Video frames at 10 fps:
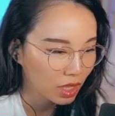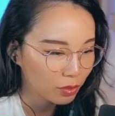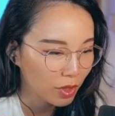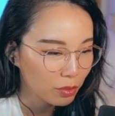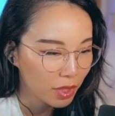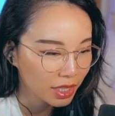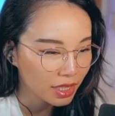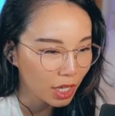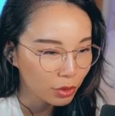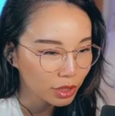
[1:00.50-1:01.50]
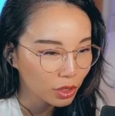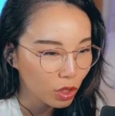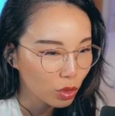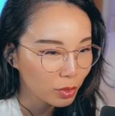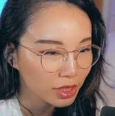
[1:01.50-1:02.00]
I'm, my tower is
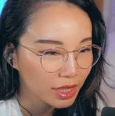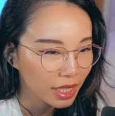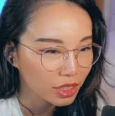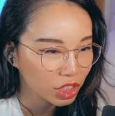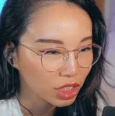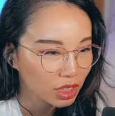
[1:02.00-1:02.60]
almost dead.